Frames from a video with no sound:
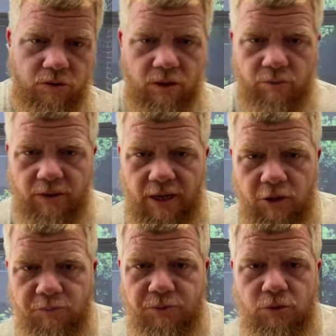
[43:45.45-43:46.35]
that would
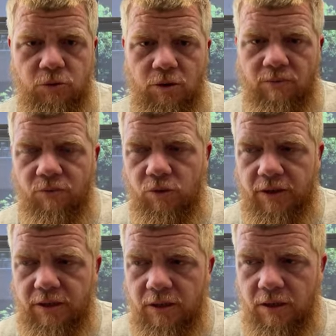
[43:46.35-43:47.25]
help you
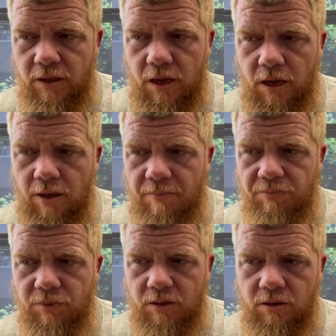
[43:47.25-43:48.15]
avoid um,